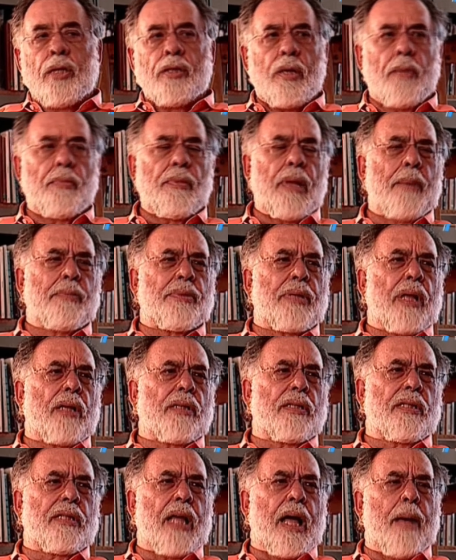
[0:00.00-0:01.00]
Sometimes
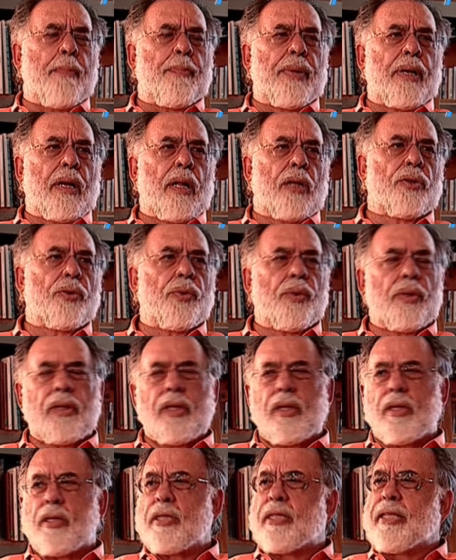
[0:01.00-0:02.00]
I'll stop and I'll do a
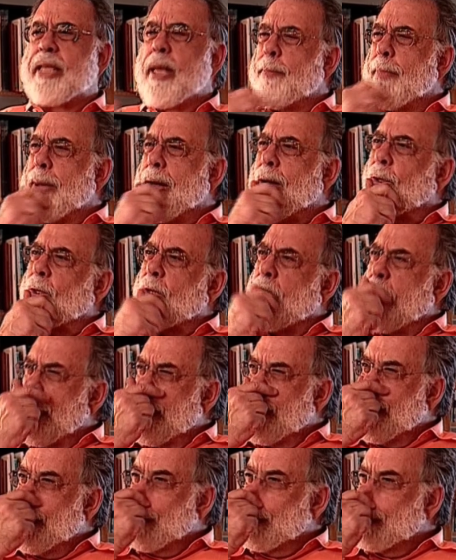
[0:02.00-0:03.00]
little step
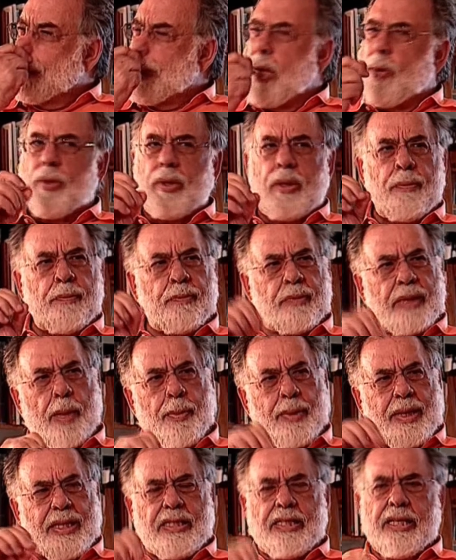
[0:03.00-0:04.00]
outline and say, well,
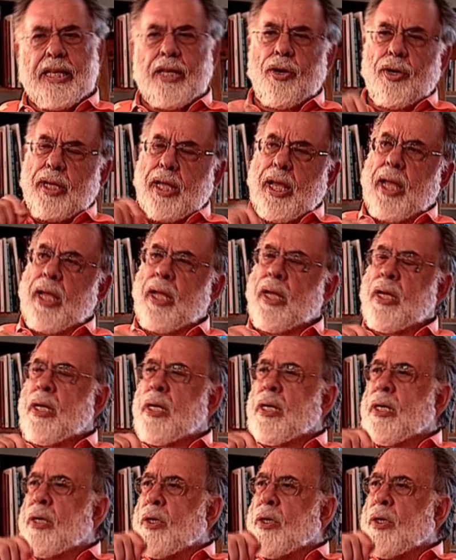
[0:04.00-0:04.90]
let me see. Okay,